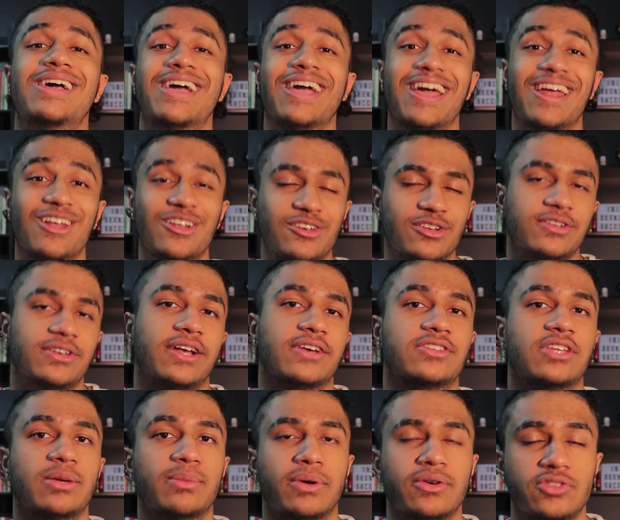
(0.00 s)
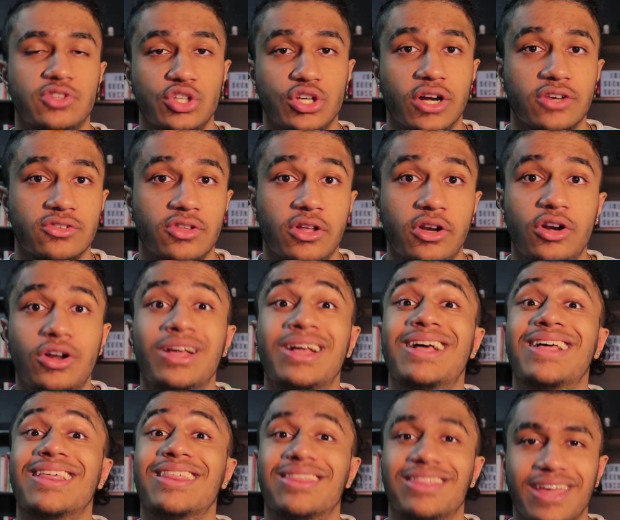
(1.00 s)
And until next time, I'll see you guys later.
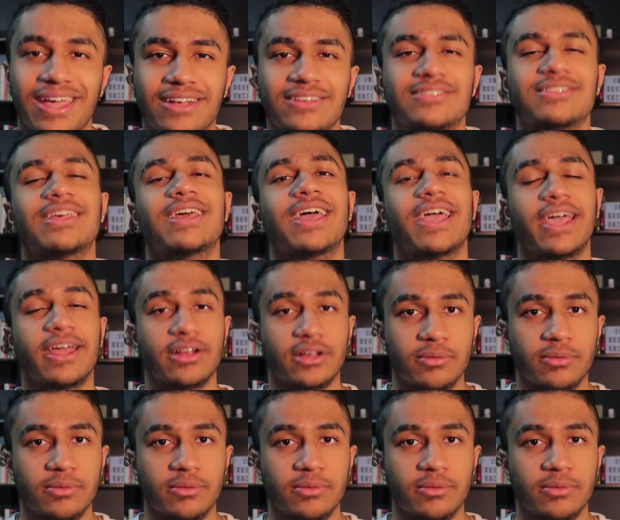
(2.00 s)
Thanks and